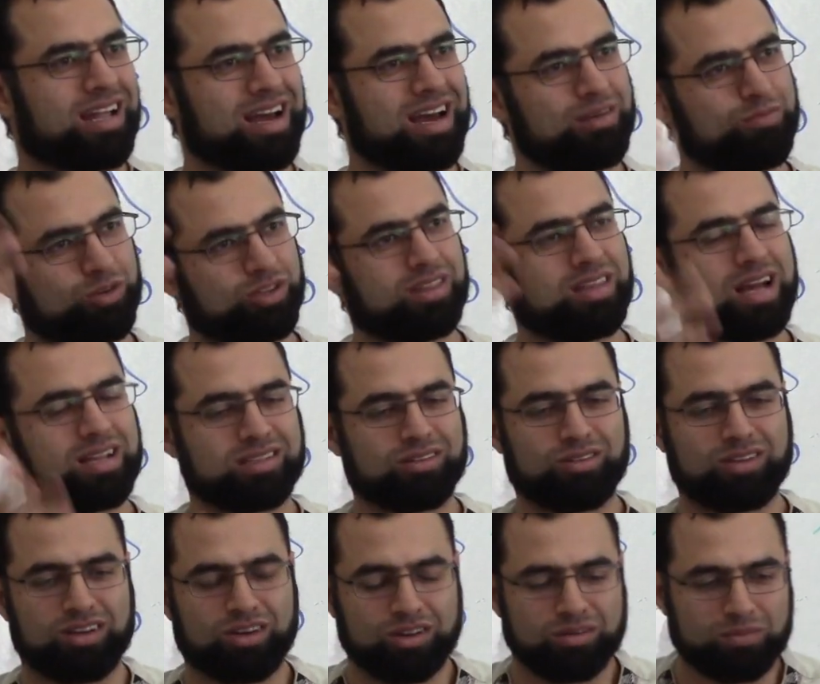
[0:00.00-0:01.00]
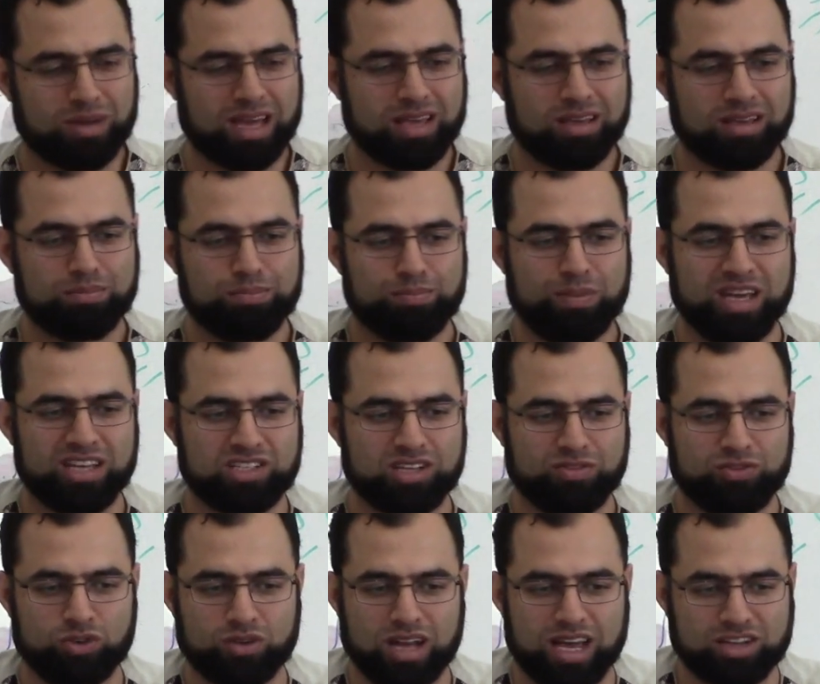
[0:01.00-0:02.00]
I put that on, on my page
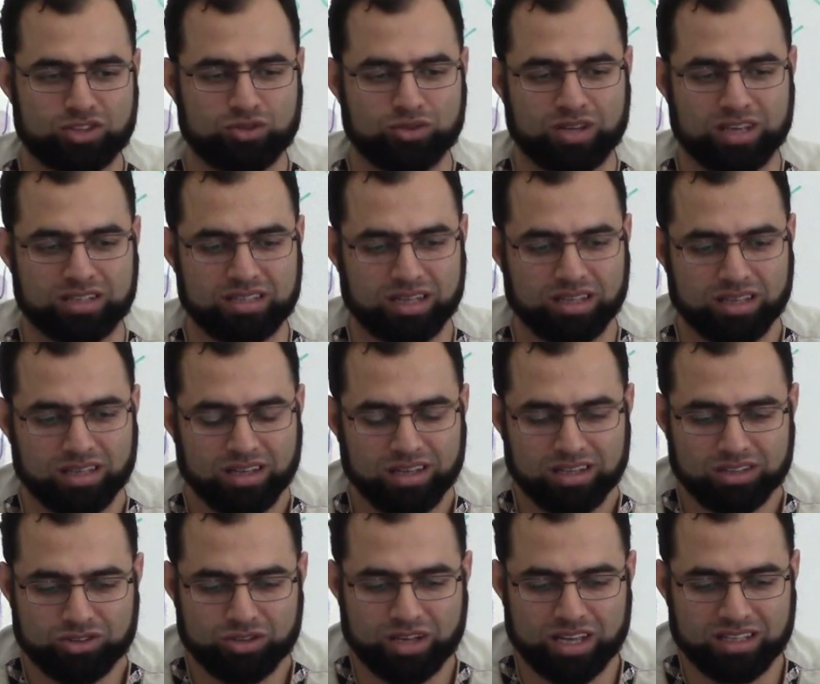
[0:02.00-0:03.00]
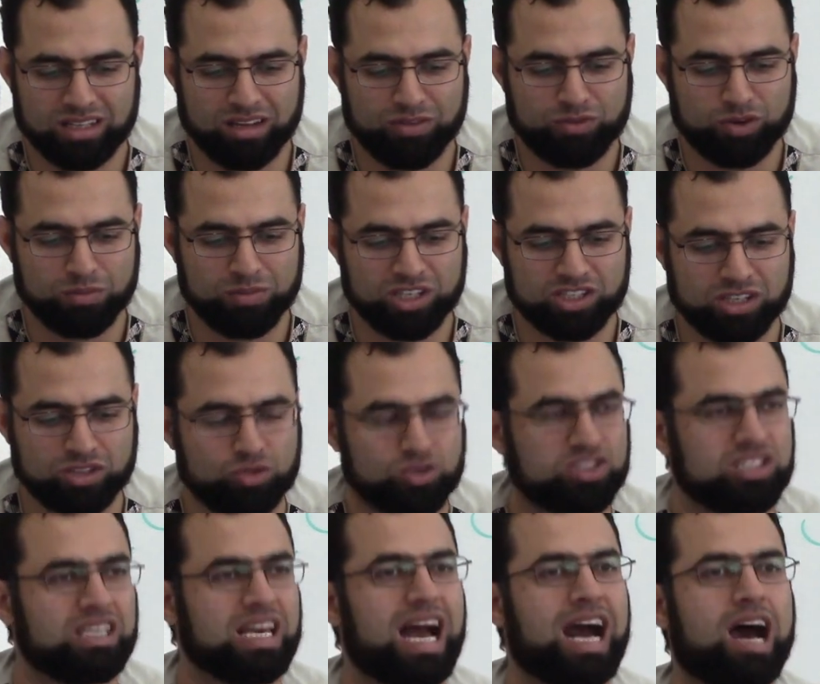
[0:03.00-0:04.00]
if you like to get to get information, to
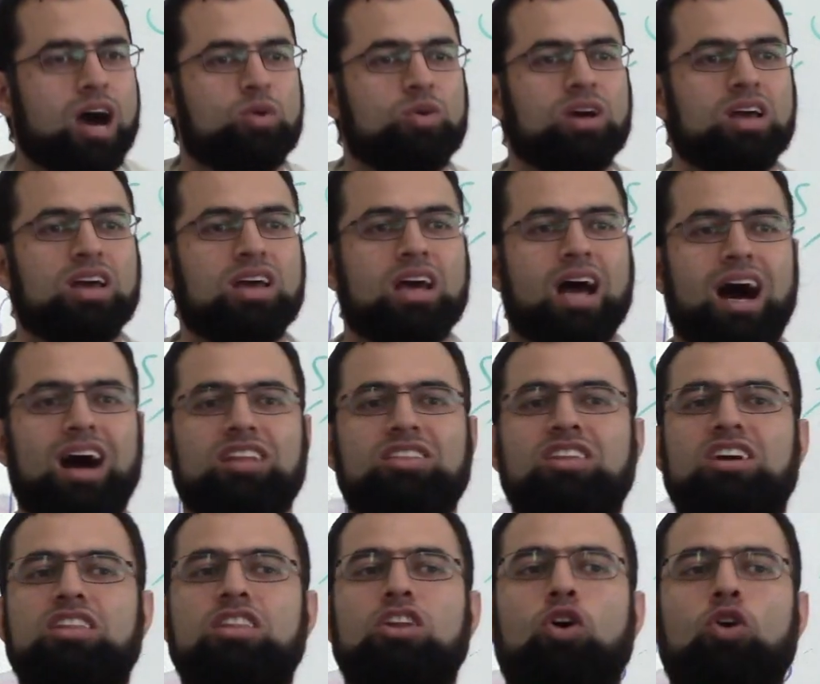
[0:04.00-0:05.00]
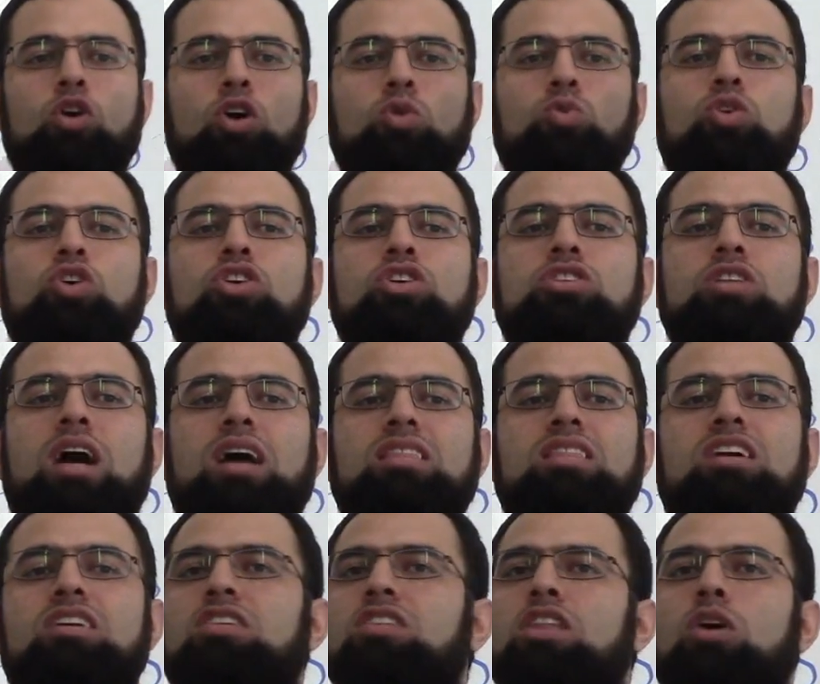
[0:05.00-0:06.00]
see how under the whole watch,
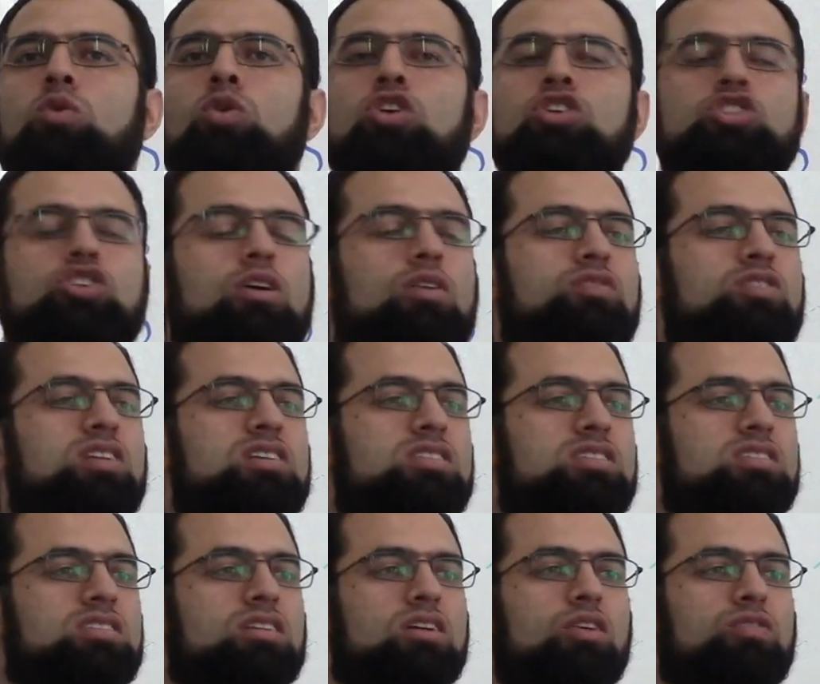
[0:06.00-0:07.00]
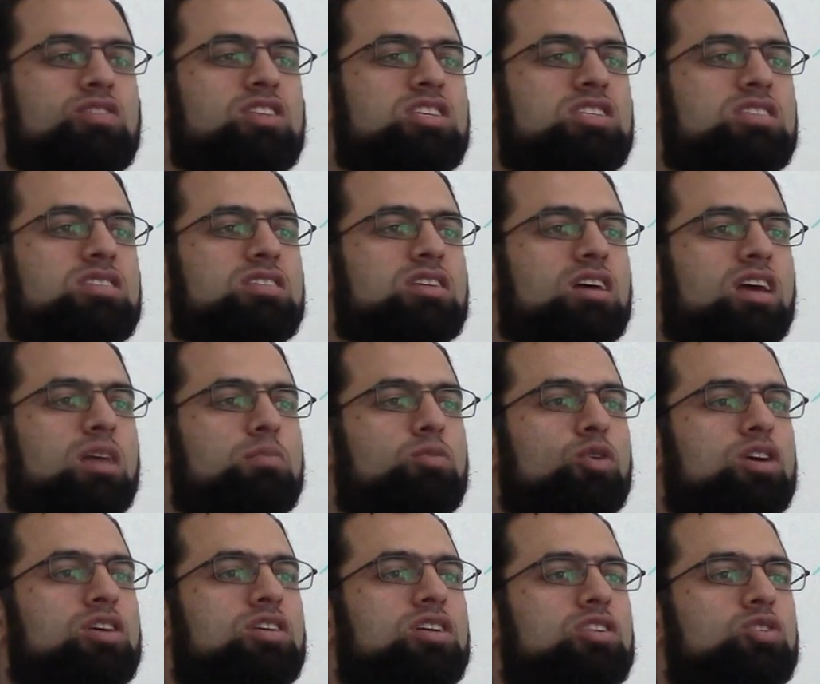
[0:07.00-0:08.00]
under the watch of this of this
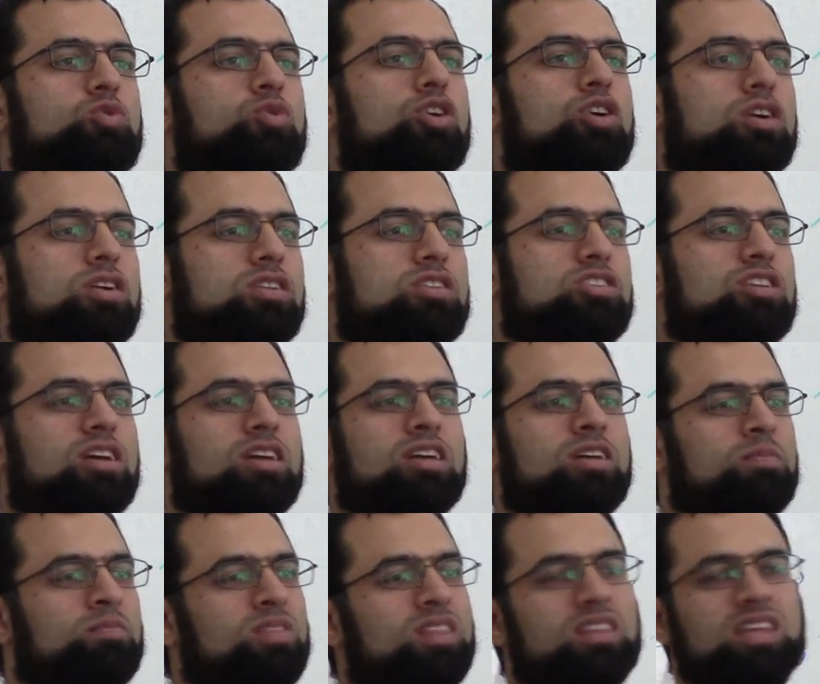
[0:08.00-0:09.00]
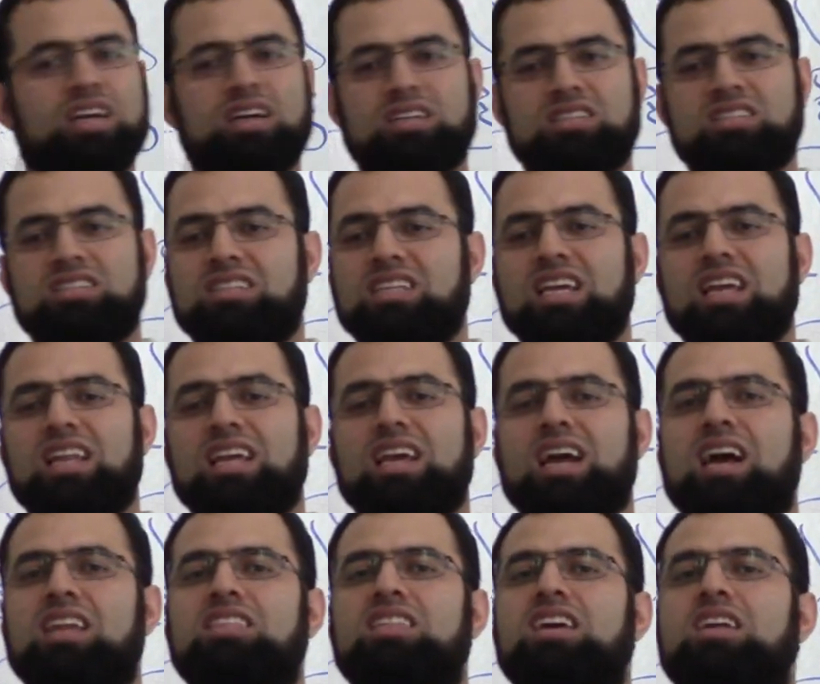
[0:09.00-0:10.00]
hypocrite world, they are stealing
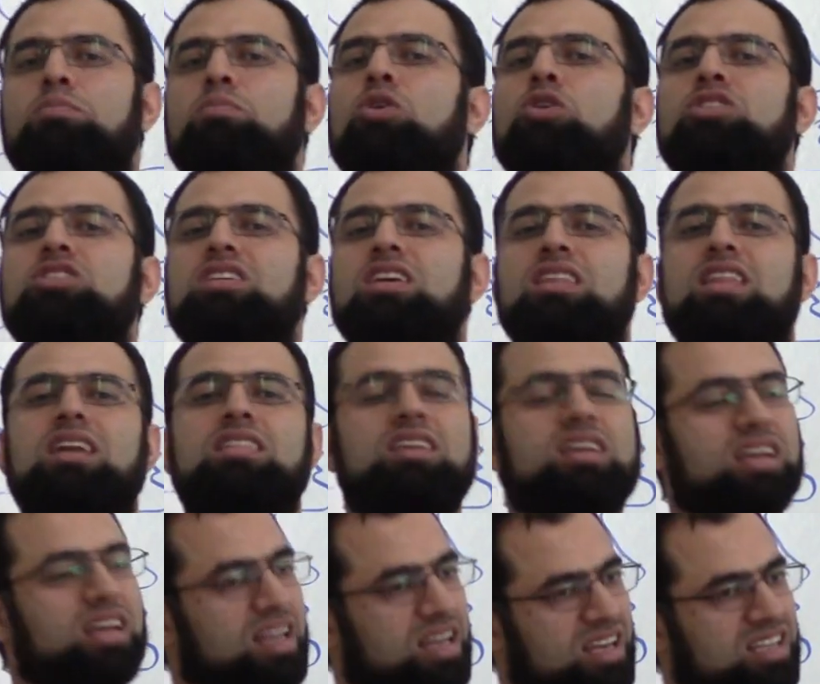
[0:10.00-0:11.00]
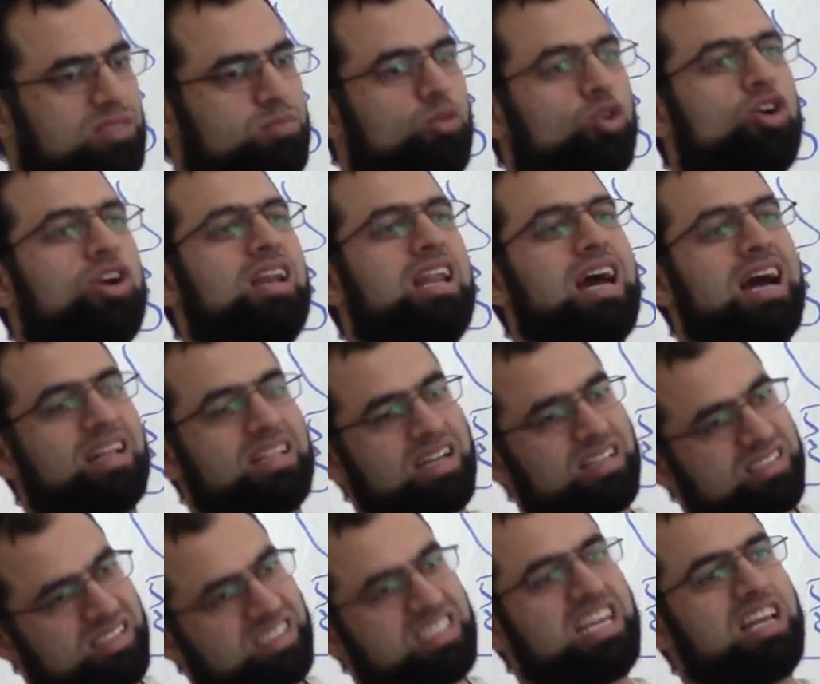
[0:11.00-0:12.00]
and they're boasting that they're gonna get more land
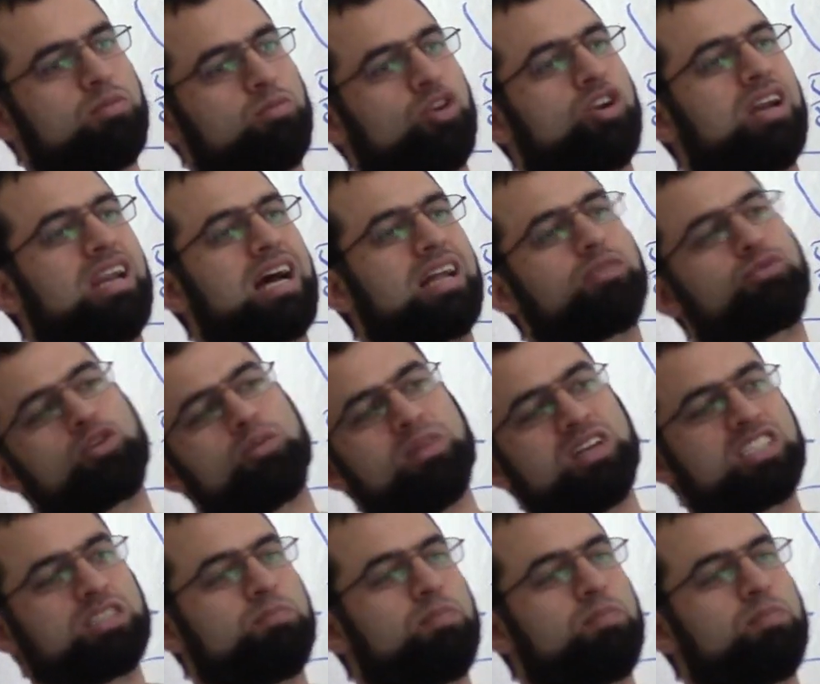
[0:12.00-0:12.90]
and steal more land from its